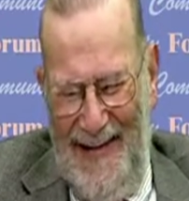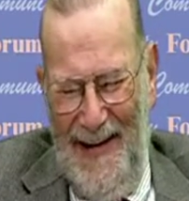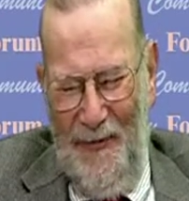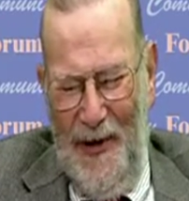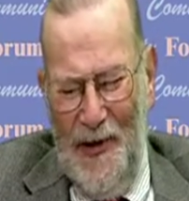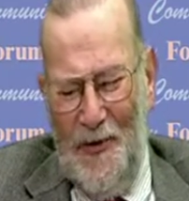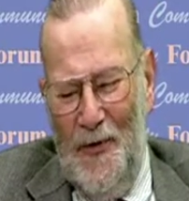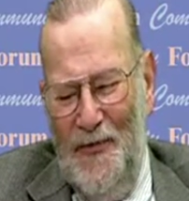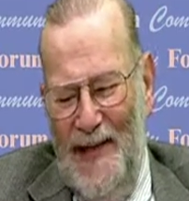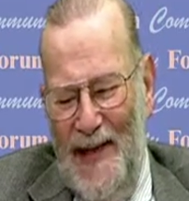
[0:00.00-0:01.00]
Uh, he, the
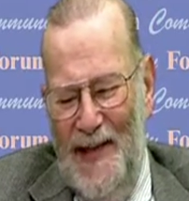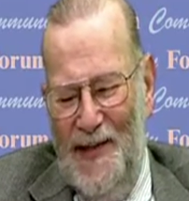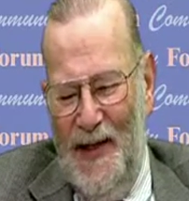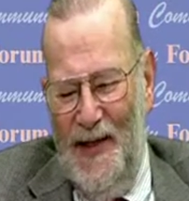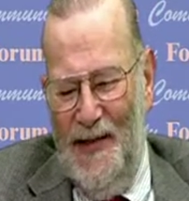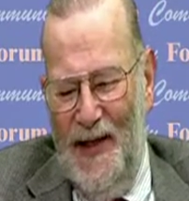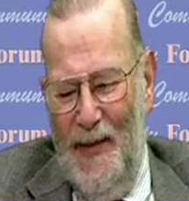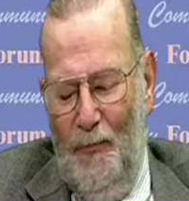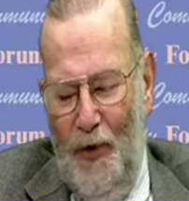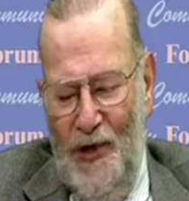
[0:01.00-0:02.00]
Register of Deeds
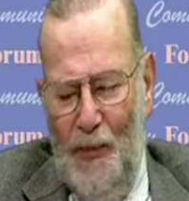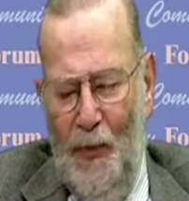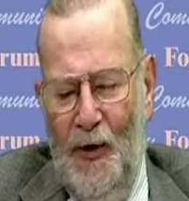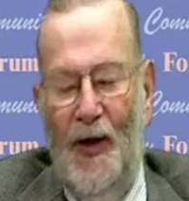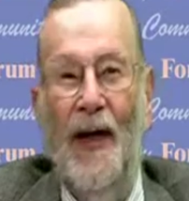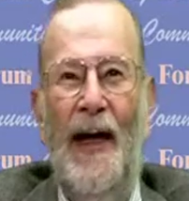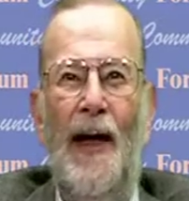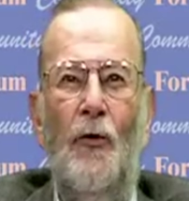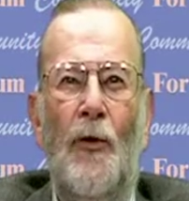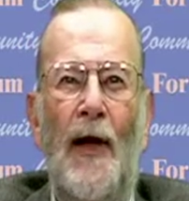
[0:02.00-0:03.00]
is the
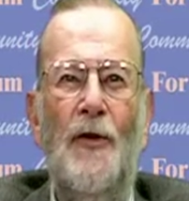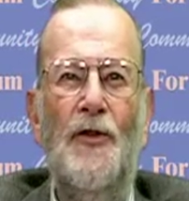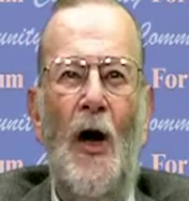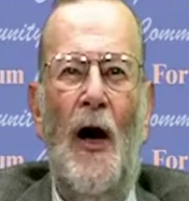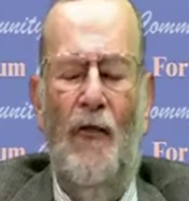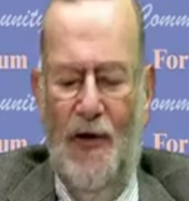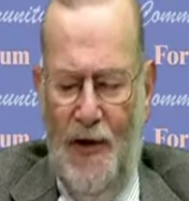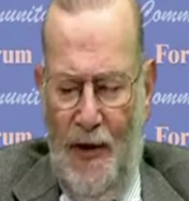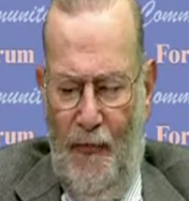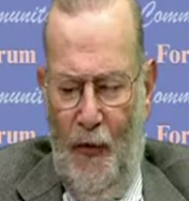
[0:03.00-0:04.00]
principal land records
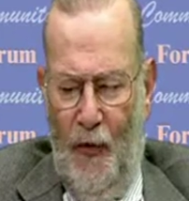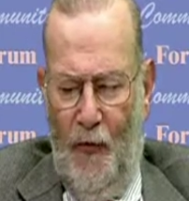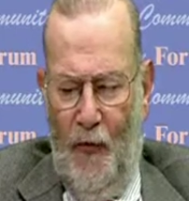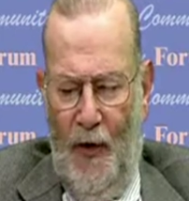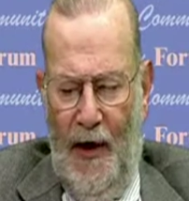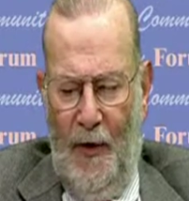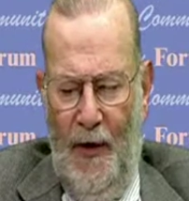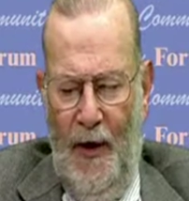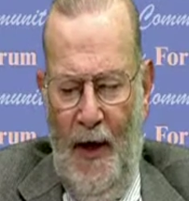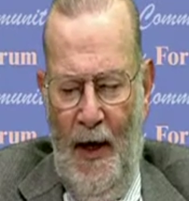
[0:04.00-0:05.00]
office for
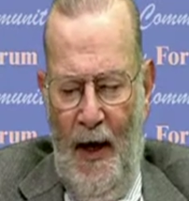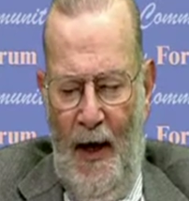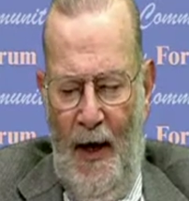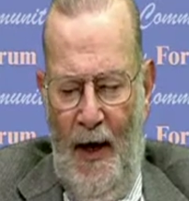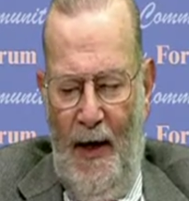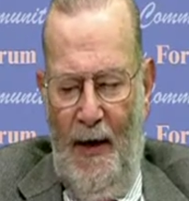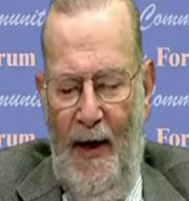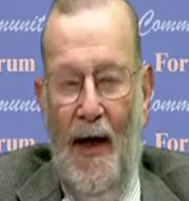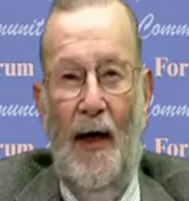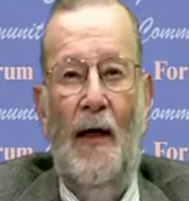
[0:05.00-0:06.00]
Norfolk County,
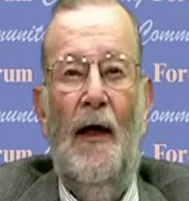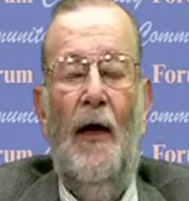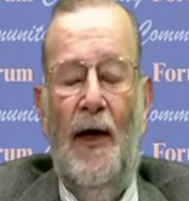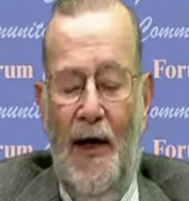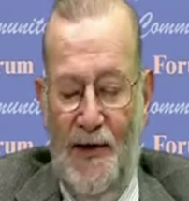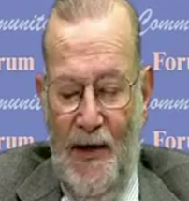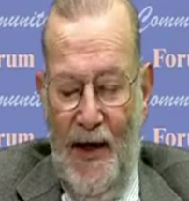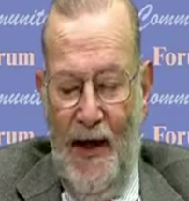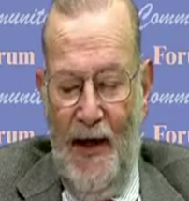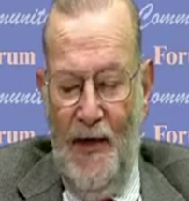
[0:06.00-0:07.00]
and uh, our
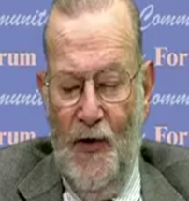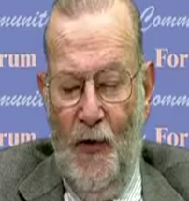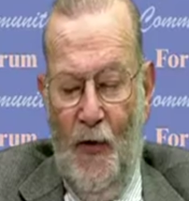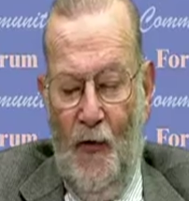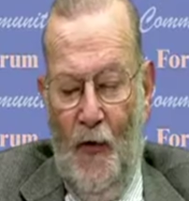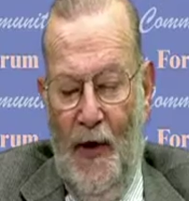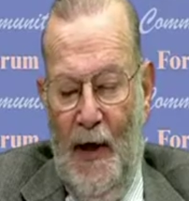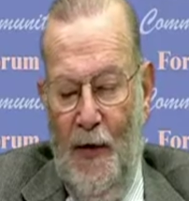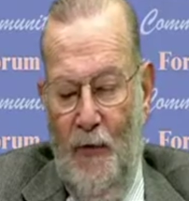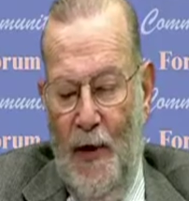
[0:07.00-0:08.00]
guest today is the
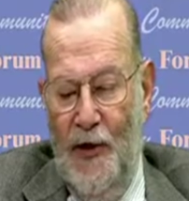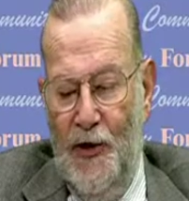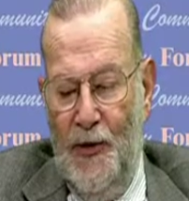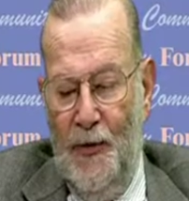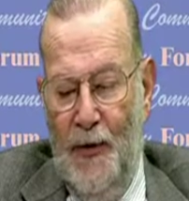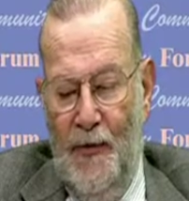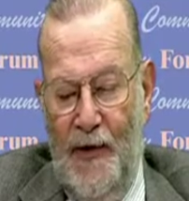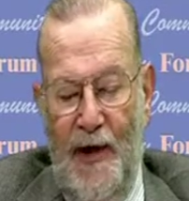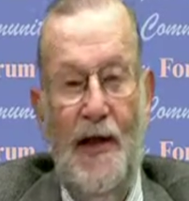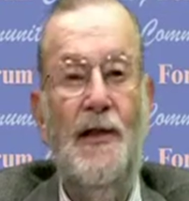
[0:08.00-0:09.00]
Norfolk County
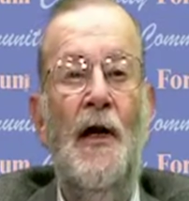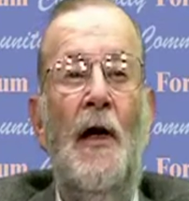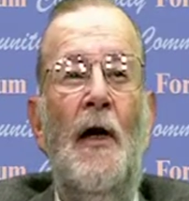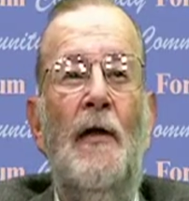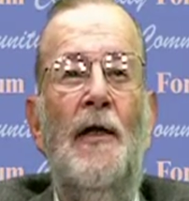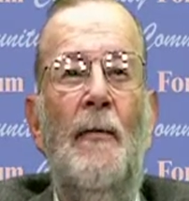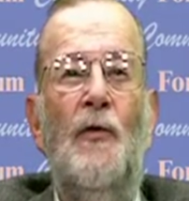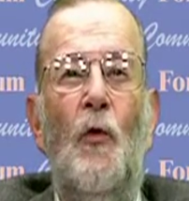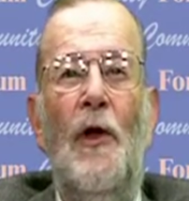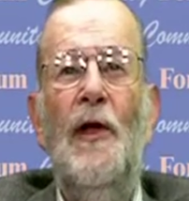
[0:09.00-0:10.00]
Register of Deeds.
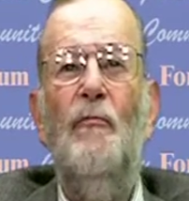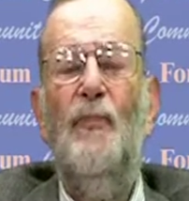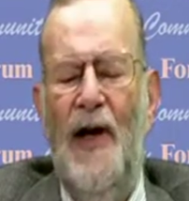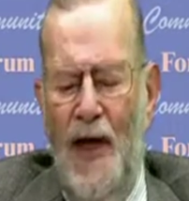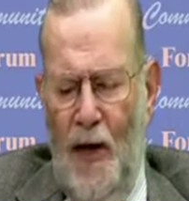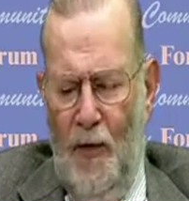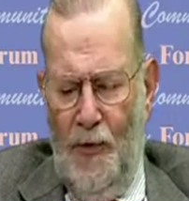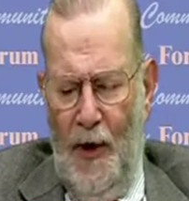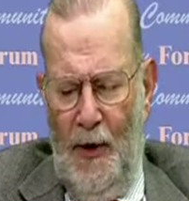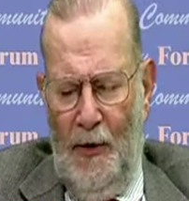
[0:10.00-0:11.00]
His name is William
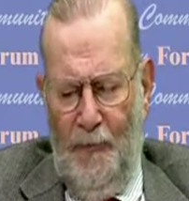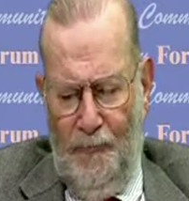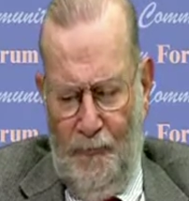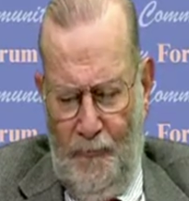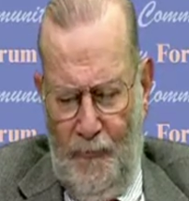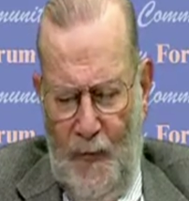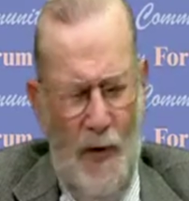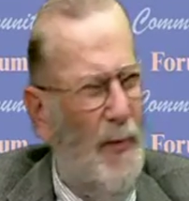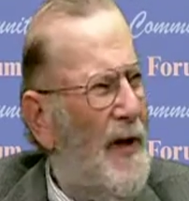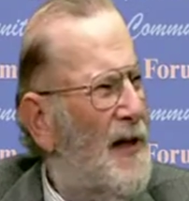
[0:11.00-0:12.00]
P. O'Donnell,
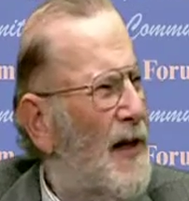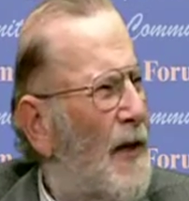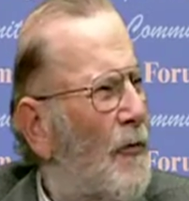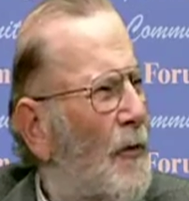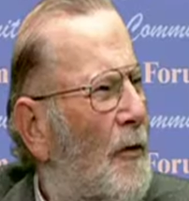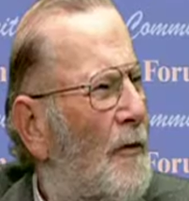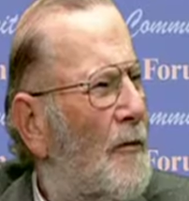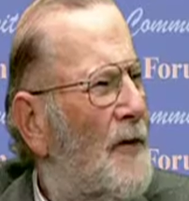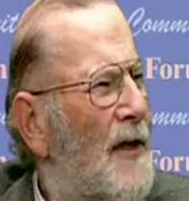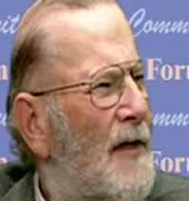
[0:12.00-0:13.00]
what does a P stand
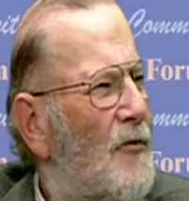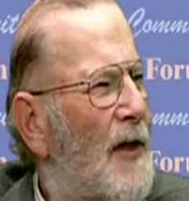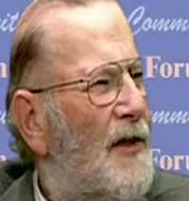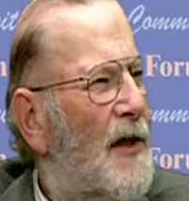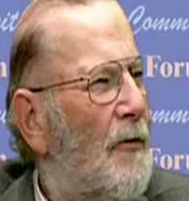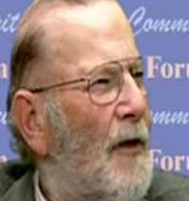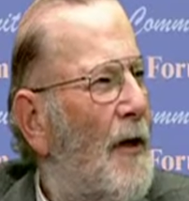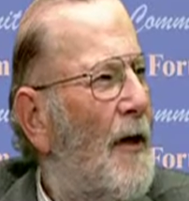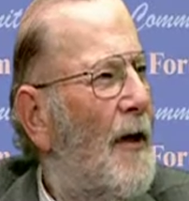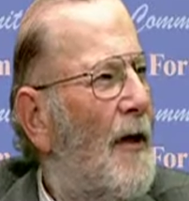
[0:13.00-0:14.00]
for? Or is that a trade uh, secret?